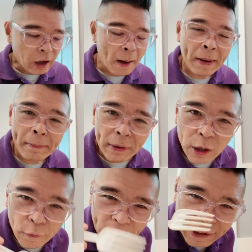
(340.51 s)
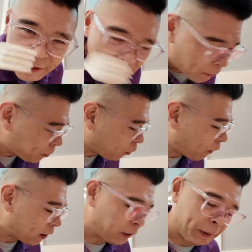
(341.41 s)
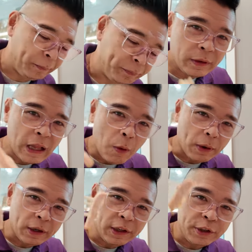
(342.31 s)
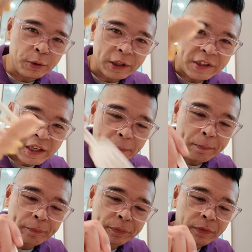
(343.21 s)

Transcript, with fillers: Comment below if I did that correctly. Now we're gonna do the dip.